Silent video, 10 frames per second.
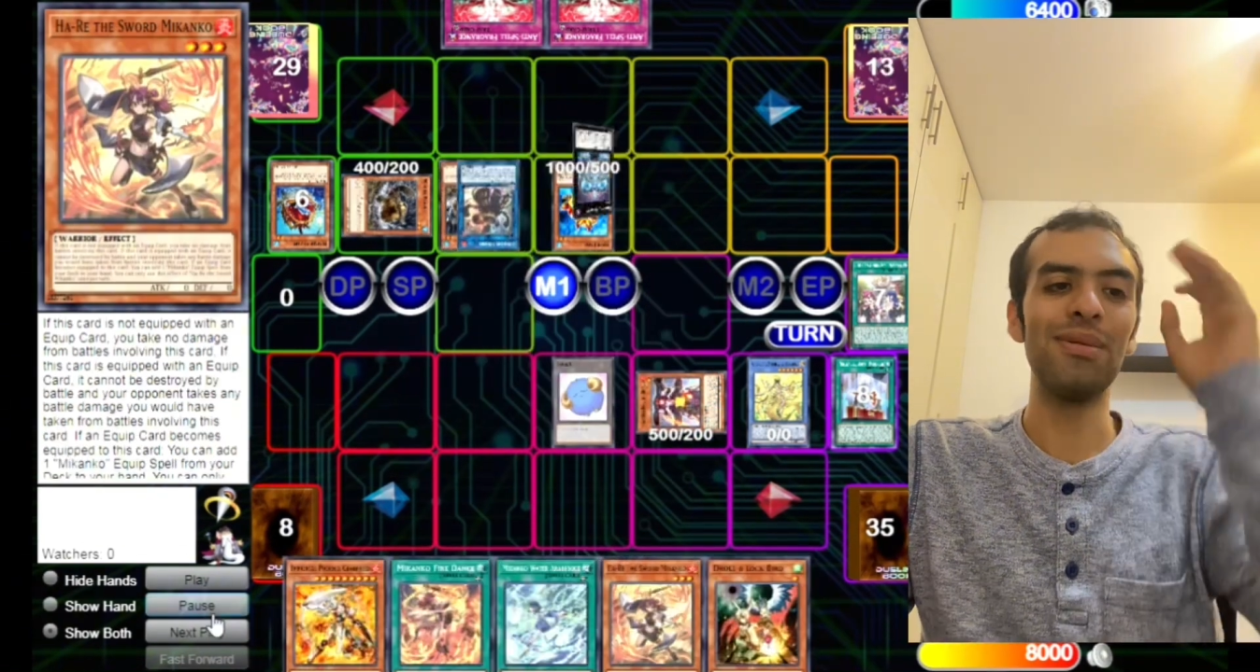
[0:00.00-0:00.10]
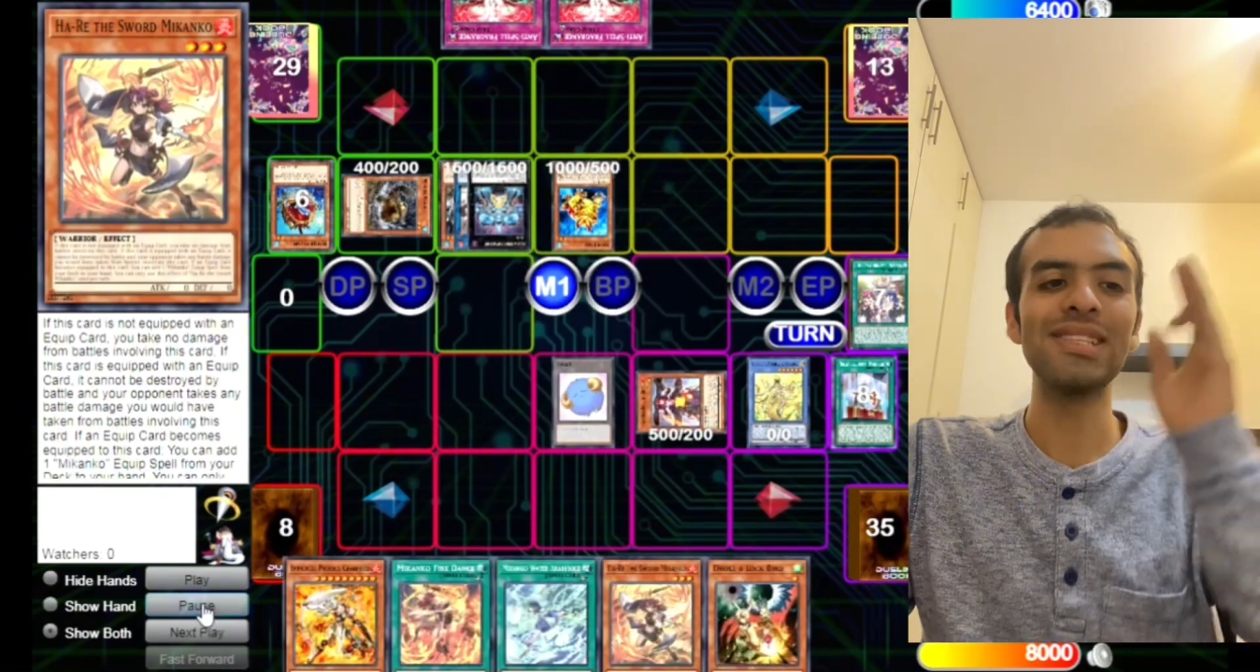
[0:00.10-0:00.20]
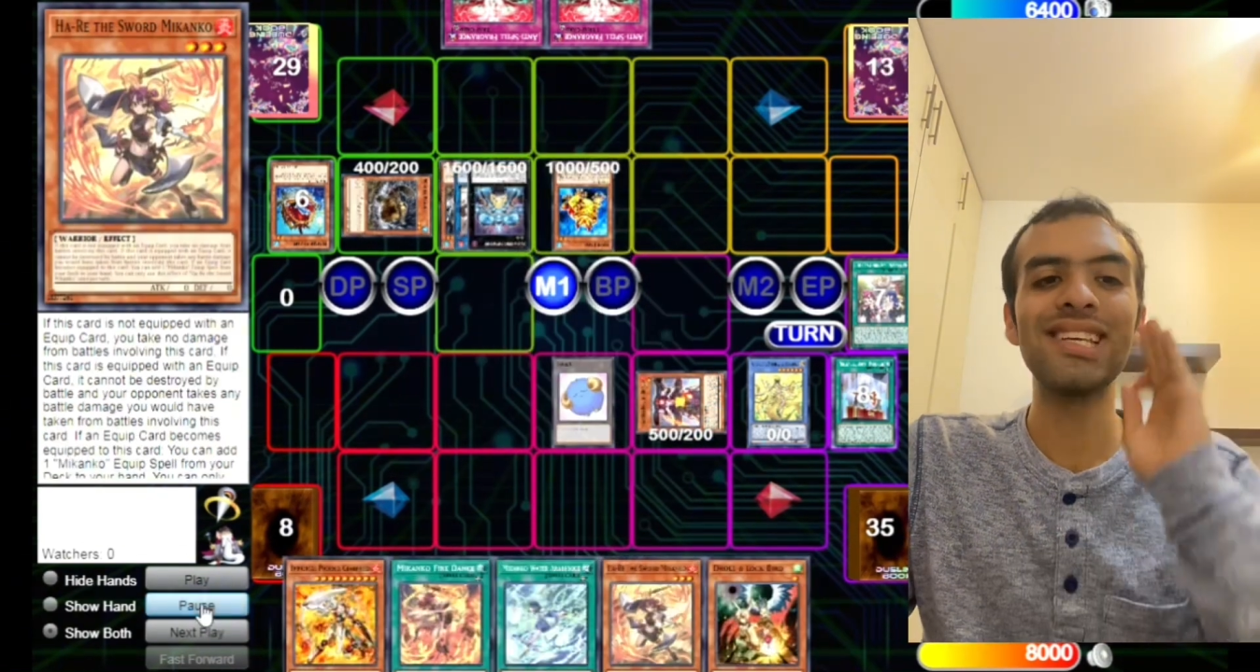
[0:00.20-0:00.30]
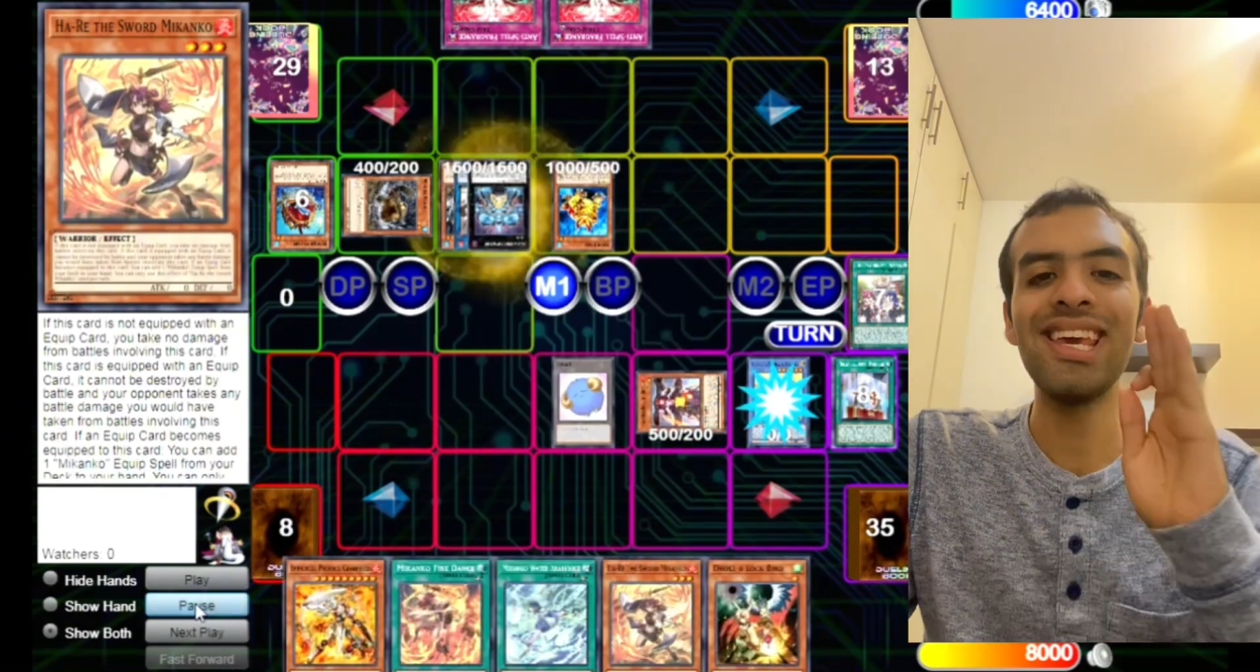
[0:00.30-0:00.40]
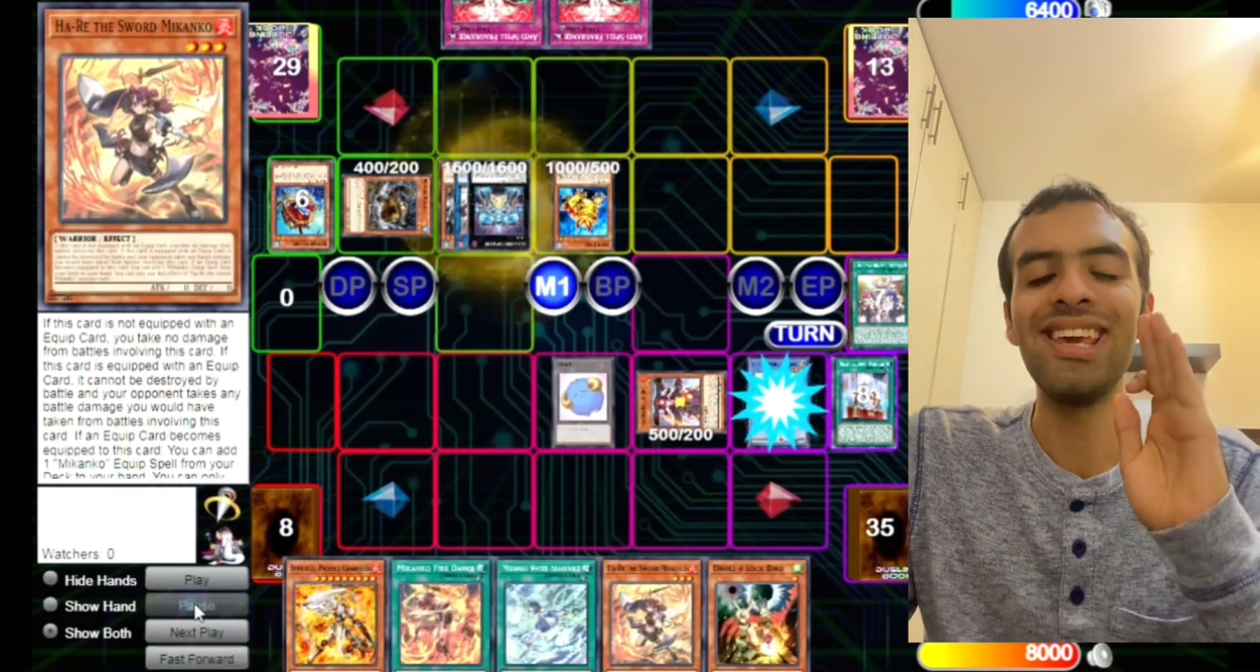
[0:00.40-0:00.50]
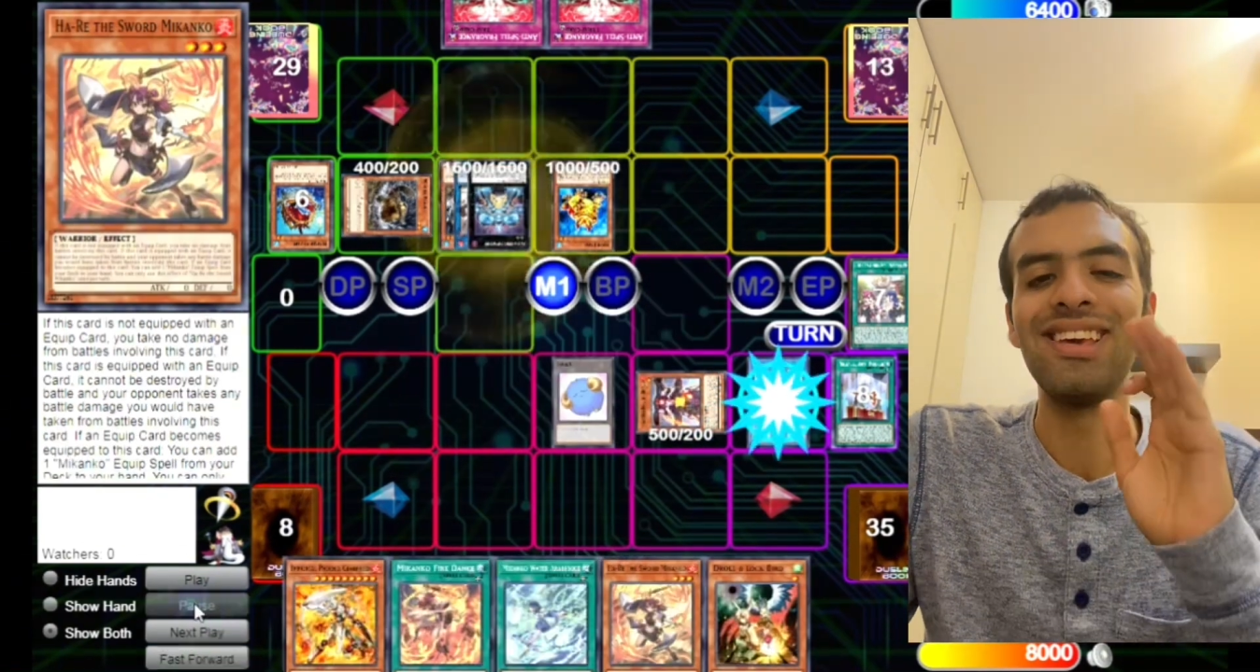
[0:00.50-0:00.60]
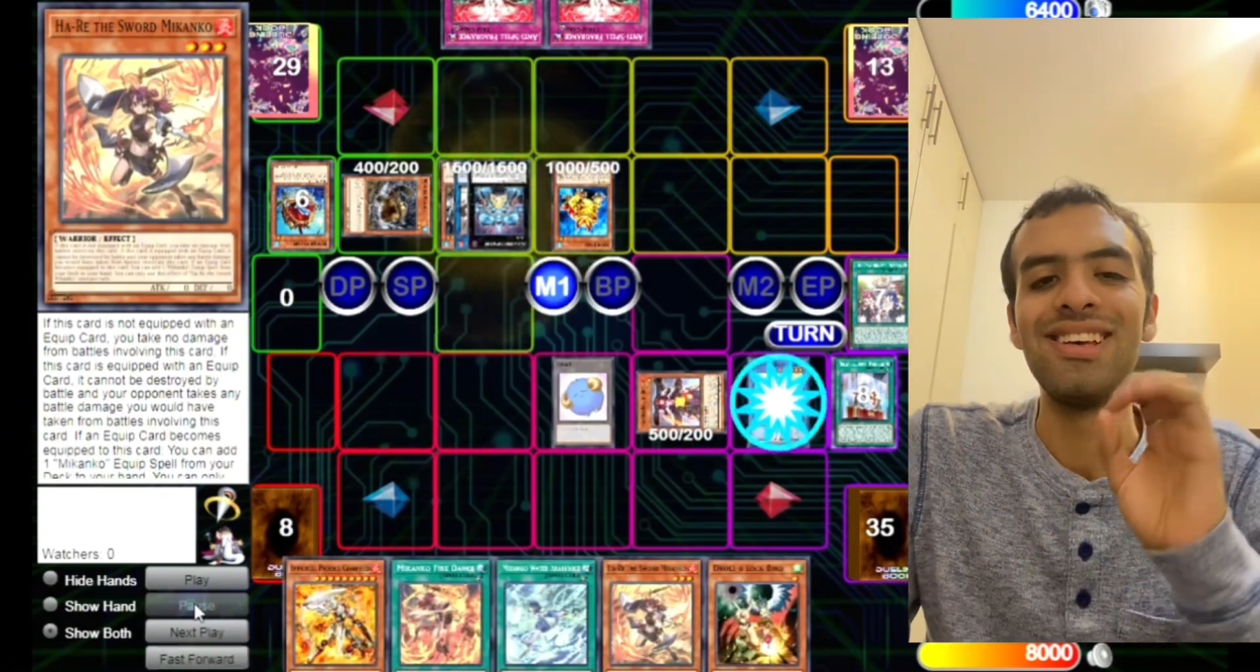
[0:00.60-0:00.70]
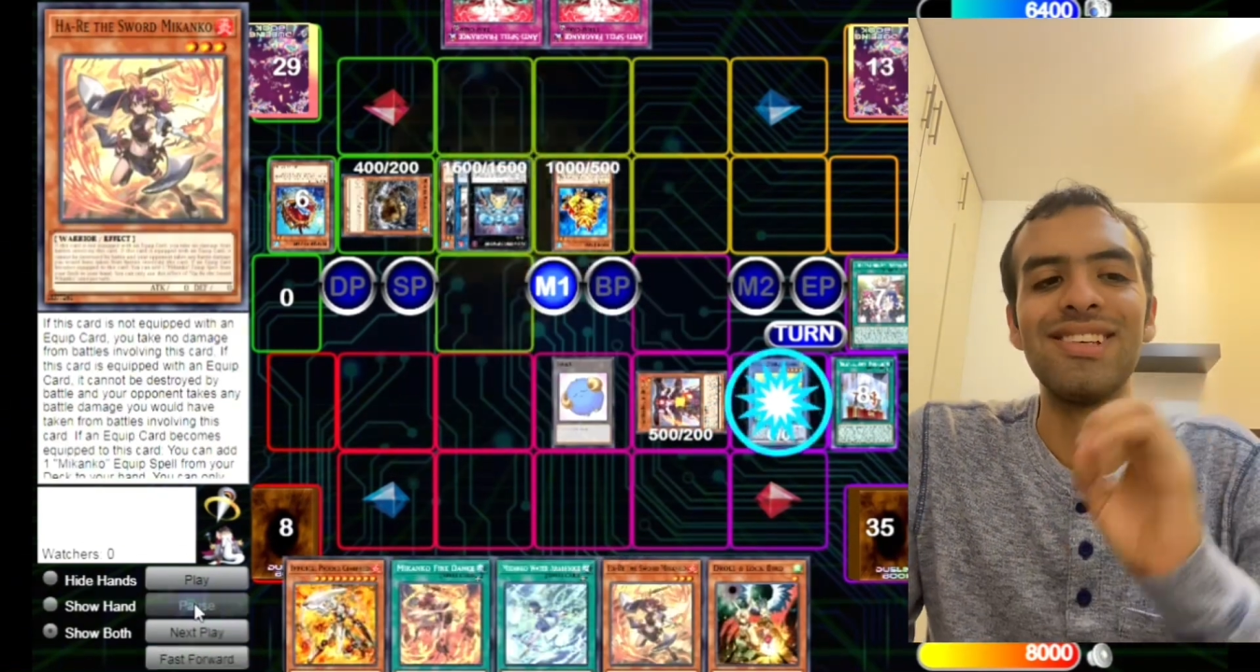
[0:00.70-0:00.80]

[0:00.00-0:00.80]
was key.